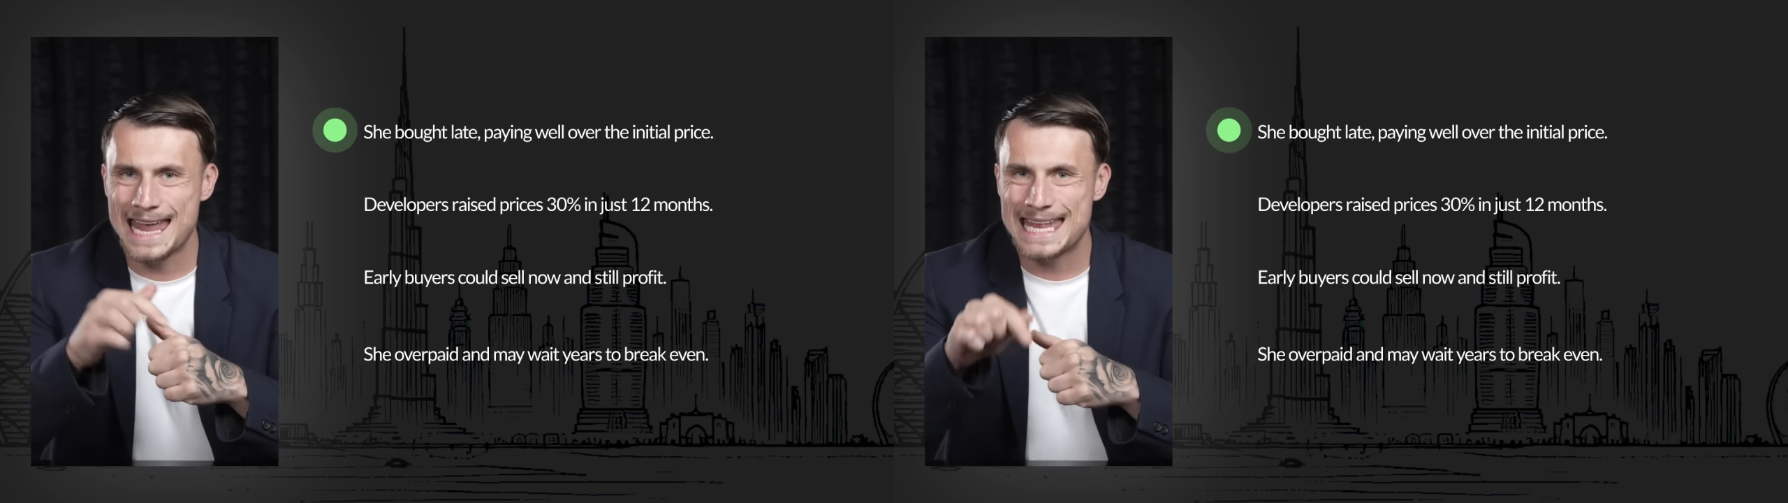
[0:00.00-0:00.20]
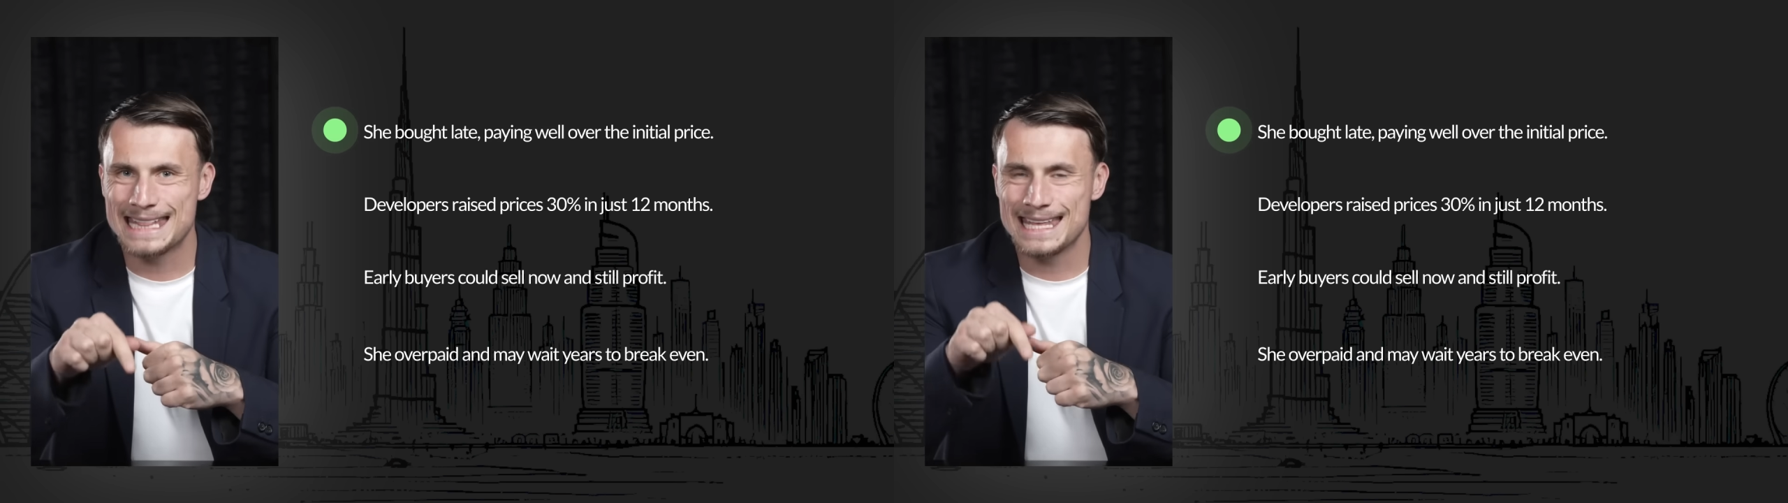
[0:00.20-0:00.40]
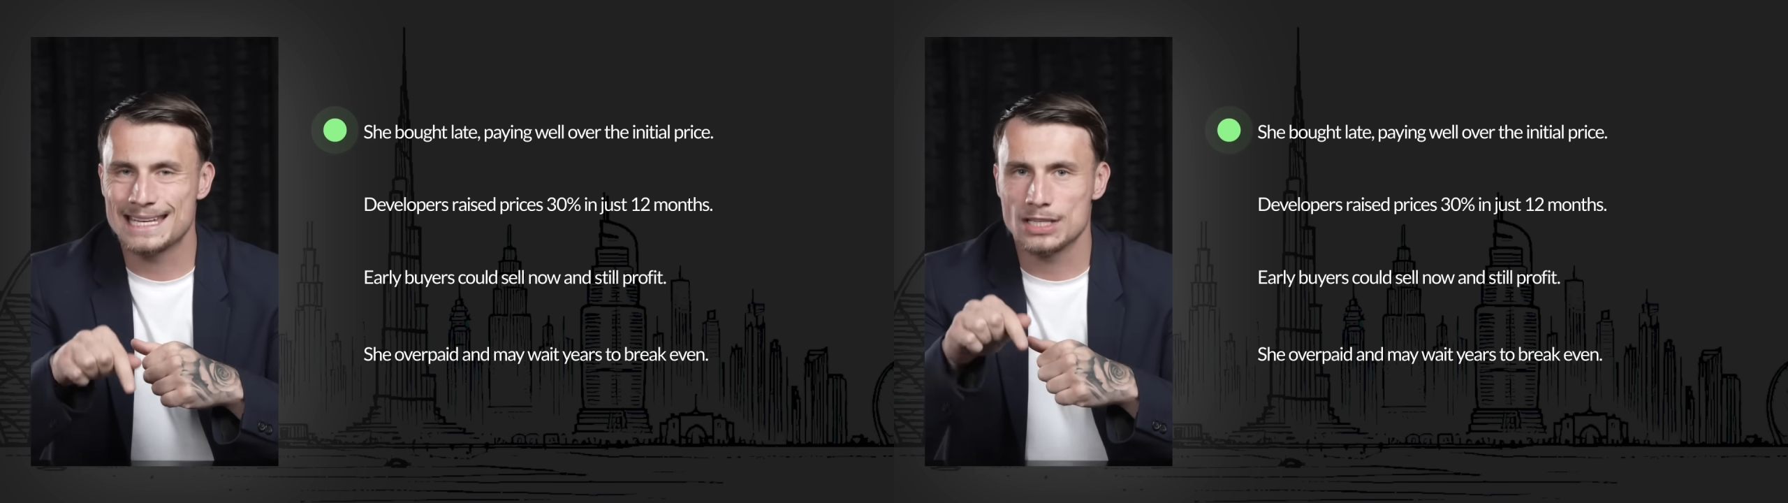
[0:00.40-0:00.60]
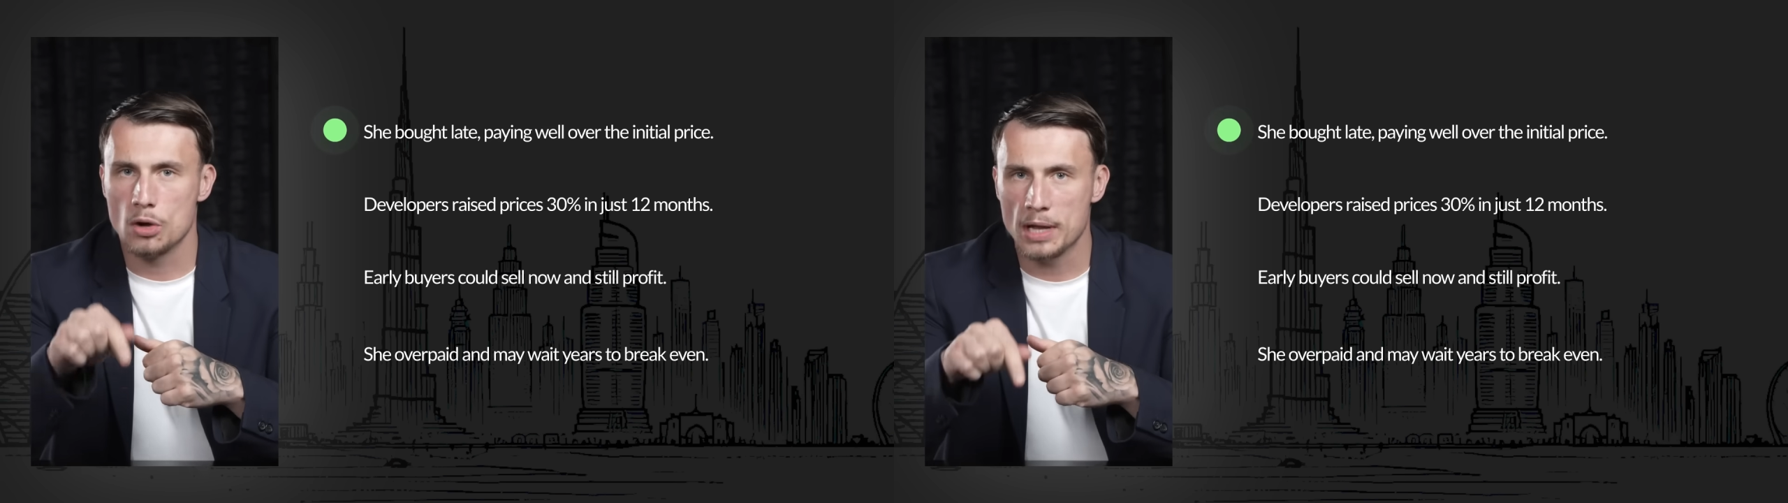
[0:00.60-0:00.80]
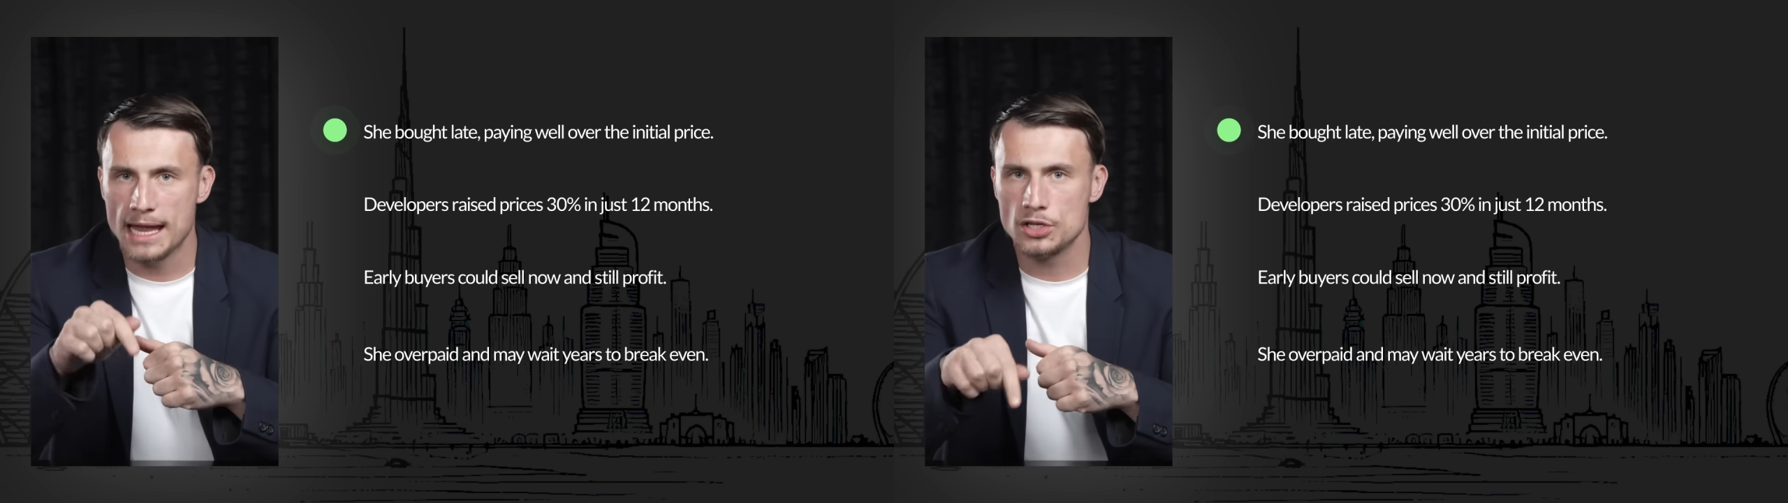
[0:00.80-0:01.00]
in this
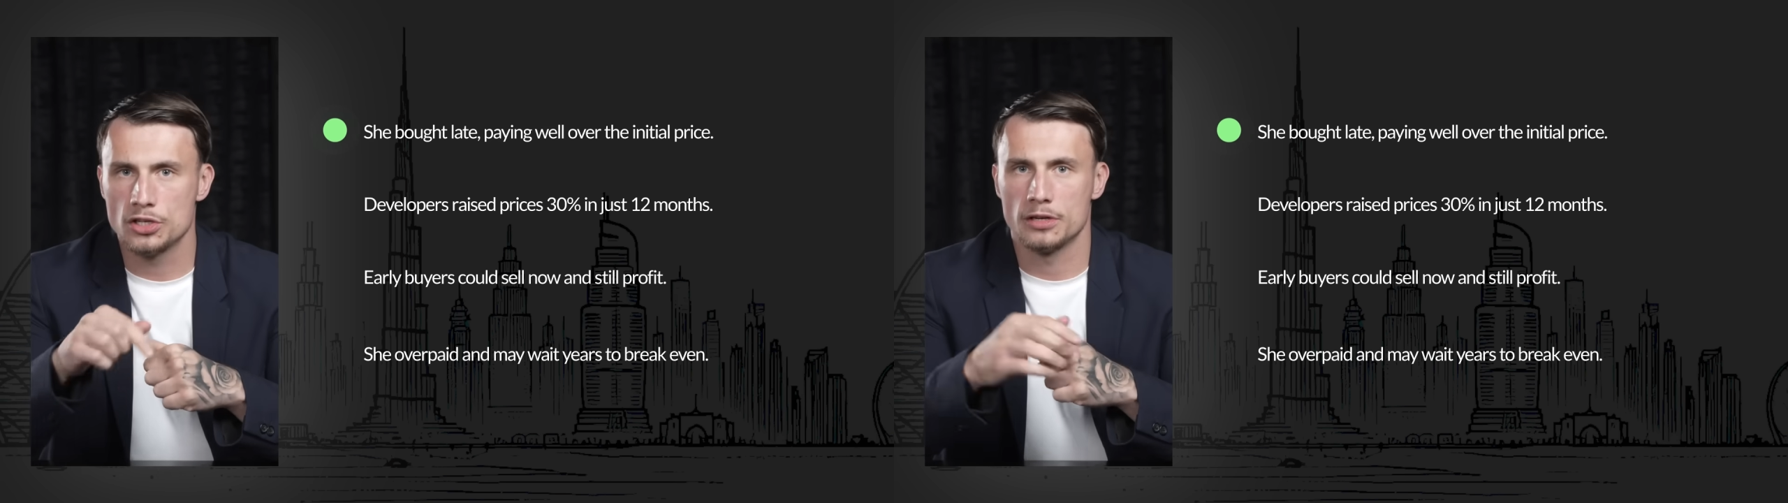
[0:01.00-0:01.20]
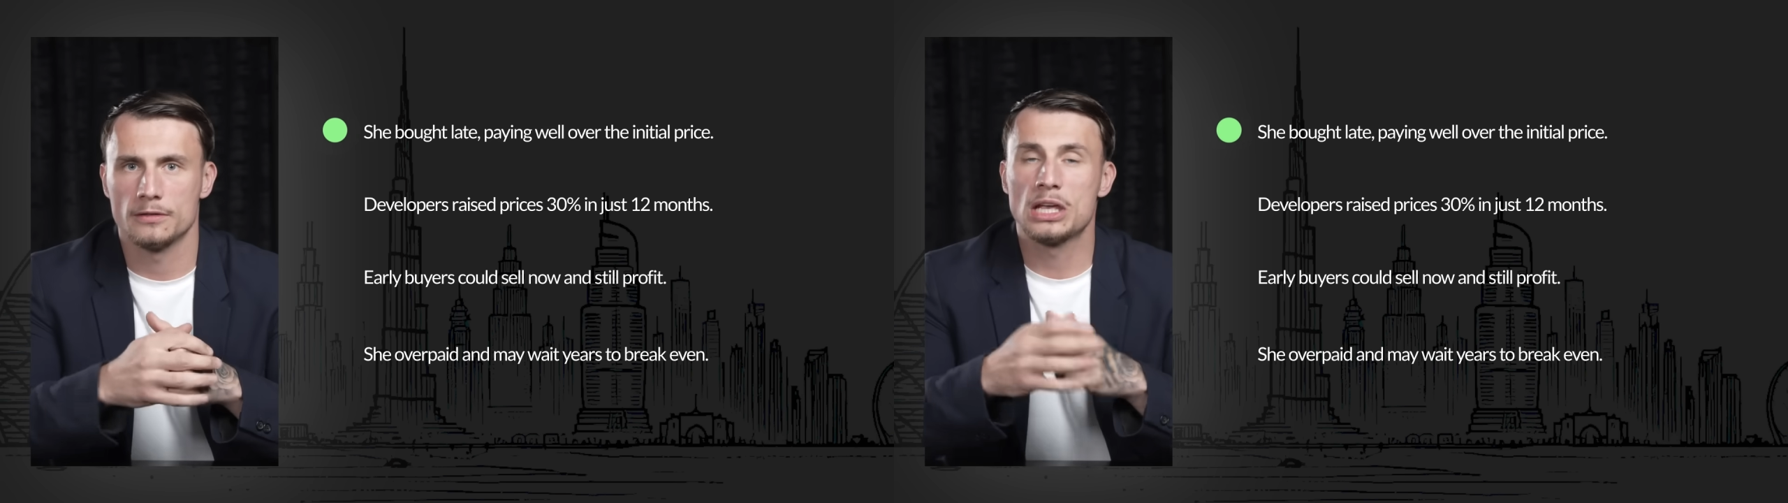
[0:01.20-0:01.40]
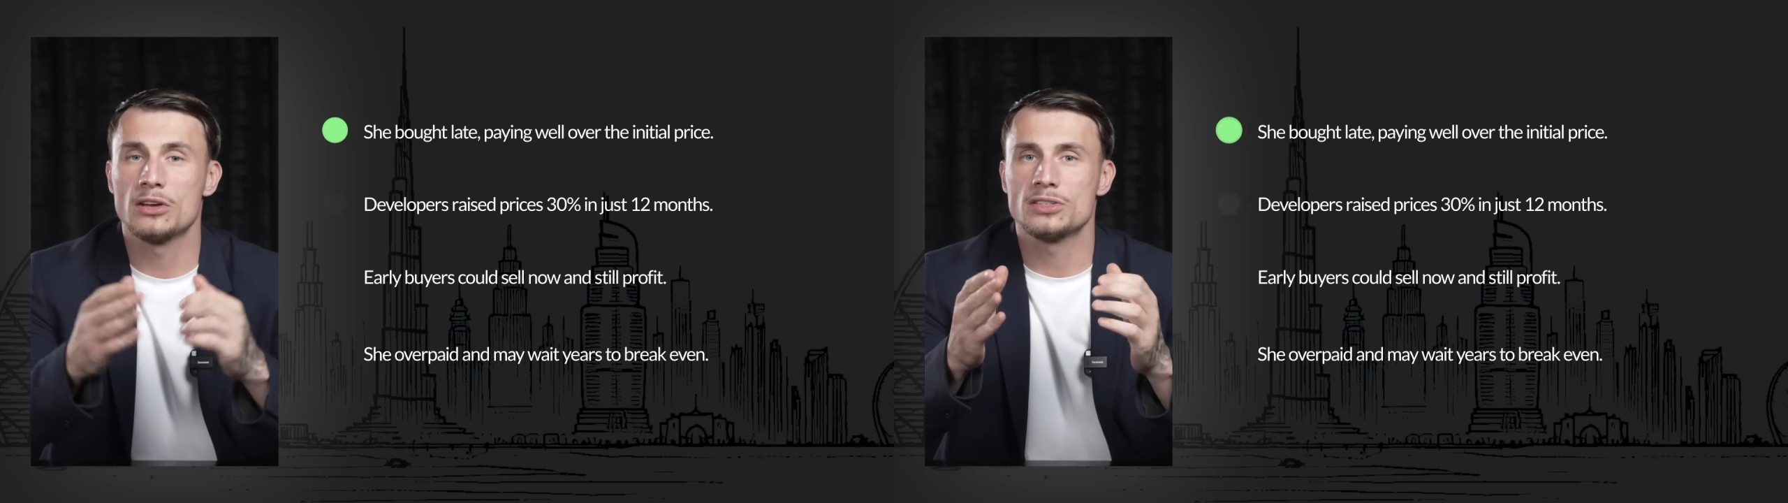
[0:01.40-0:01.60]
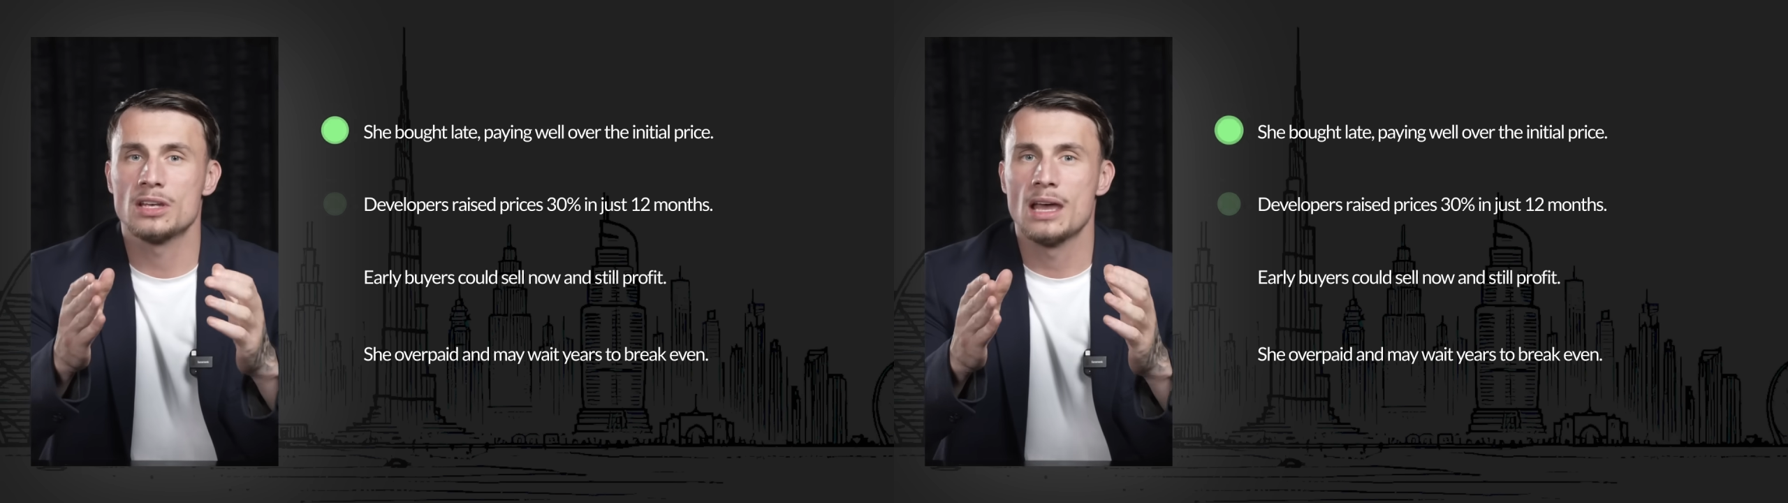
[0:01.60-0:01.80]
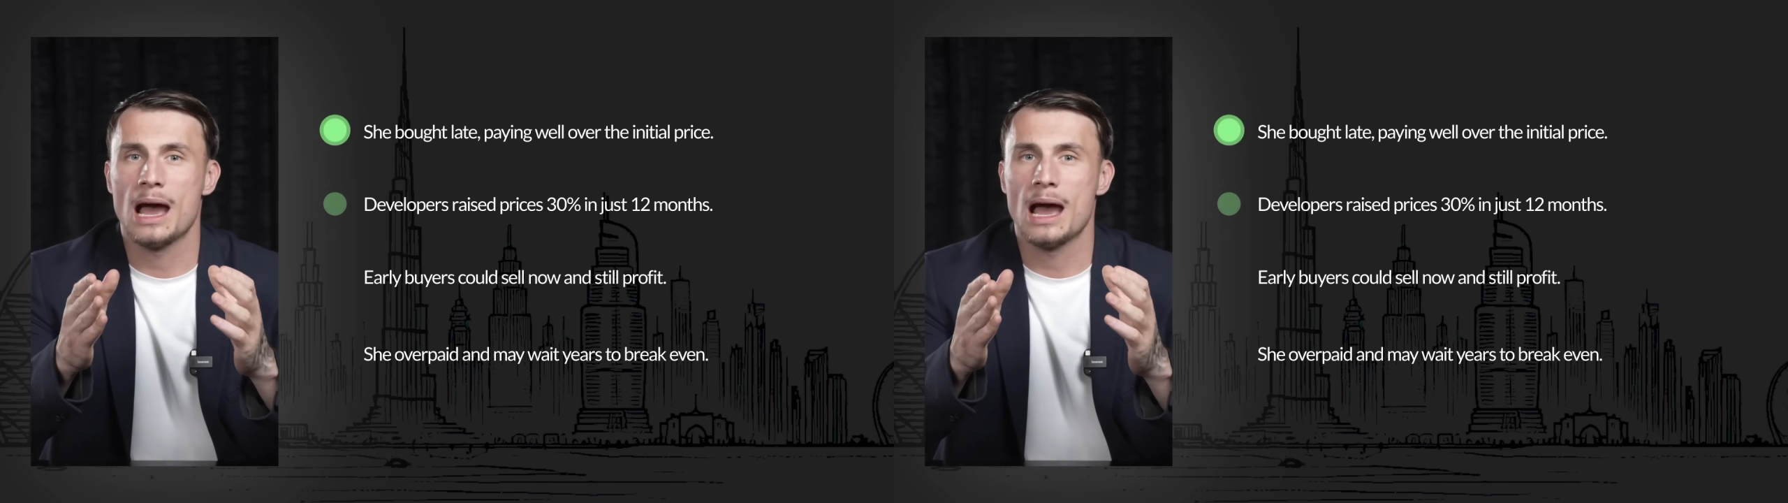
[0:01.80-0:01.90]
location, because